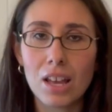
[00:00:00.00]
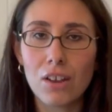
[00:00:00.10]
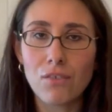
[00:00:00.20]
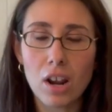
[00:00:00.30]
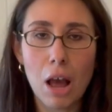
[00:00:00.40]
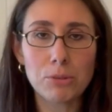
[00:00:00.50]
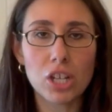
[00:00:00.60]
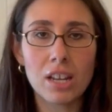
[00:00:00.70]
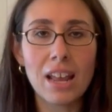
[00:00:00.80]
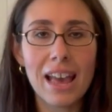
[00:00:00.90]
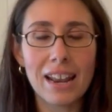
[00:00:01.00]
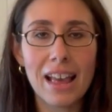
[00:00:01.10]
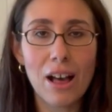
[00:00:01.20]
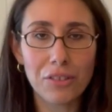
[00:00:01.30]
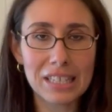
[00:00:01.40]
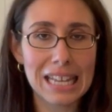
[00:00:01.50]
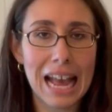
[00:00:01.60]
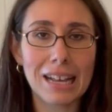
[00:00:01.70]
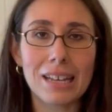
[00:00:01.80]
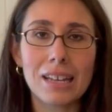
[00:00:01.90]
fun option and healthy
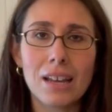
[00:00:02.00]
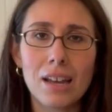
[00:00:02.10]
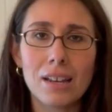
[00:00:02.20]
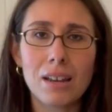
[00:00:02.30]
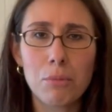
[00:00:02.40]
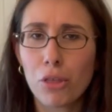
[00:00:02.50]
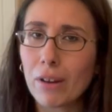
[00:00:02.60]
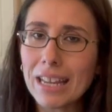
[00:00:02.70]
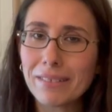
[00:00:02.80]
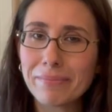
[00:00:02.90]
snack number 3.